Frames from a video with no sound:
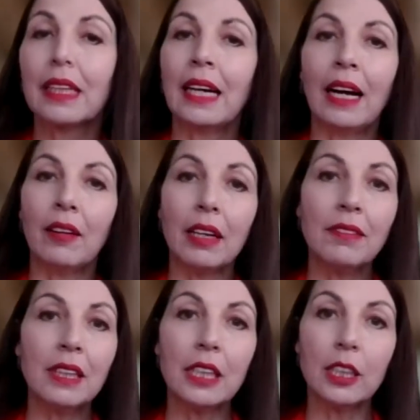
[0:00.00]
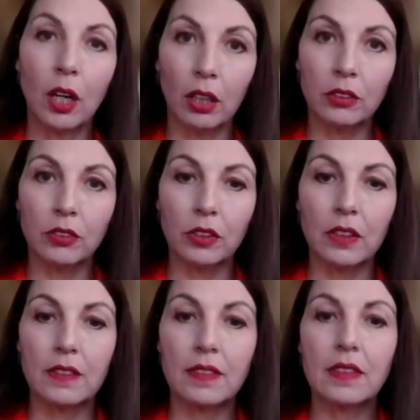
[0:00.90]
However, in
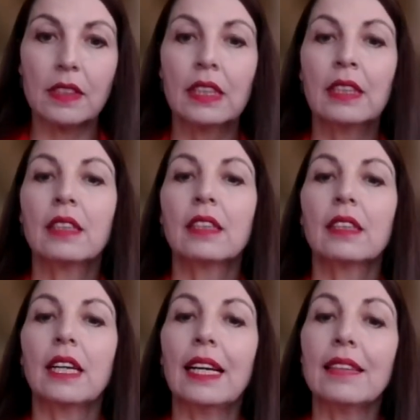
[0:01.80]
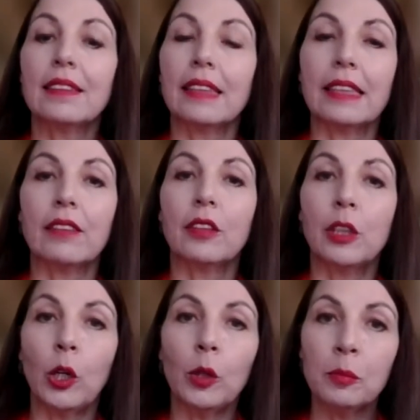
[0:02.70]
contrast, as yet,
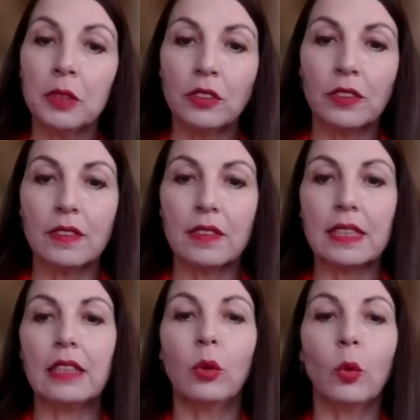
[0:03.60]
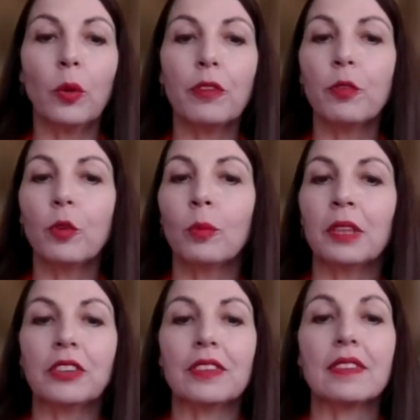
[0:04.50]
no emergency law reform
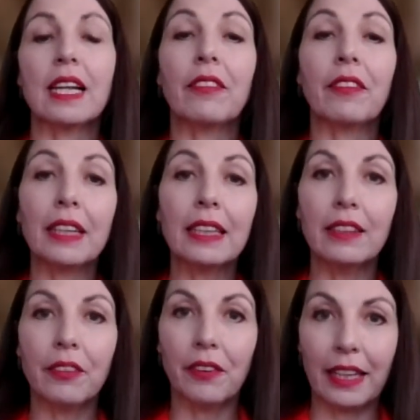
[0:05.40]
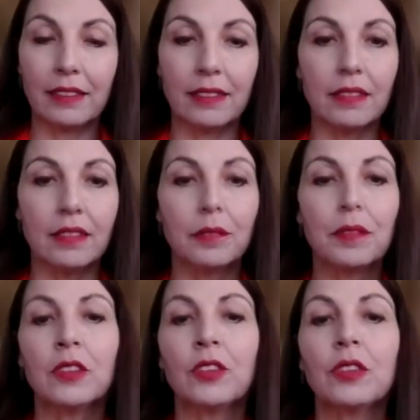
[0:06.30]
measures directly related
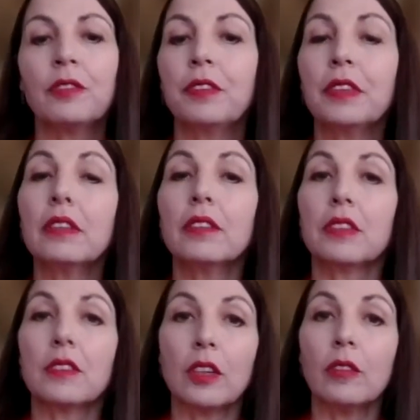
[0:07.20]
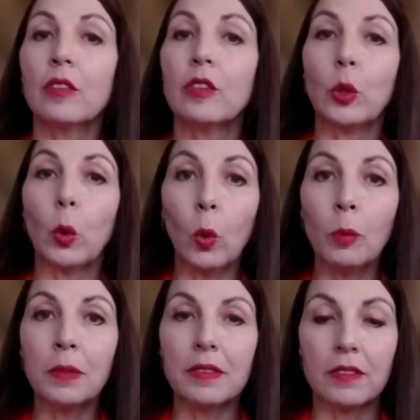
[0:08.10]
to the field of insolvency or
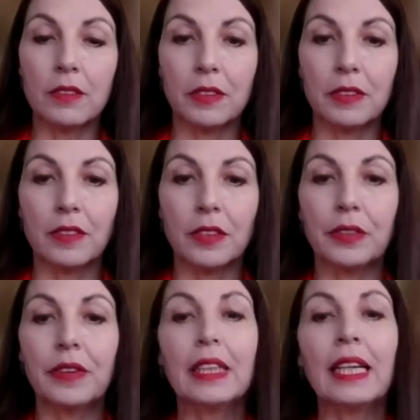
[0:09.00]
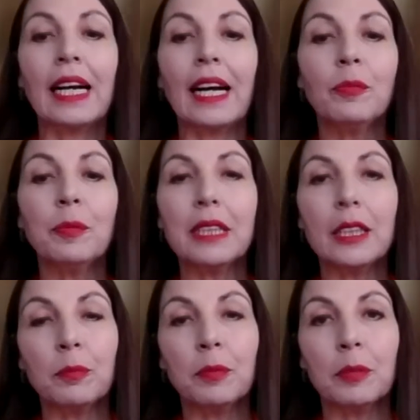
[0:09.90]
business rescue have been
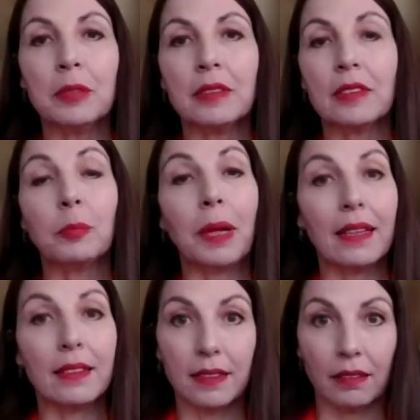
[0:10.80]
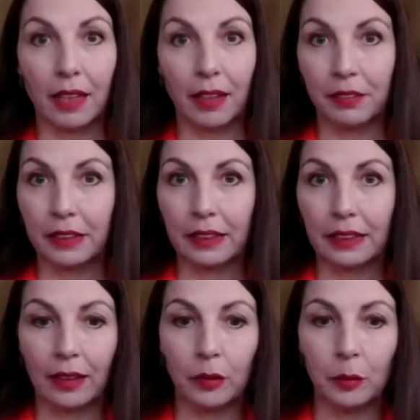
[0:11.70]
implemented by the South African
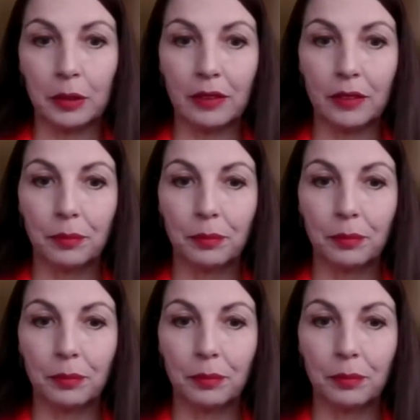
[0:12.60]
government.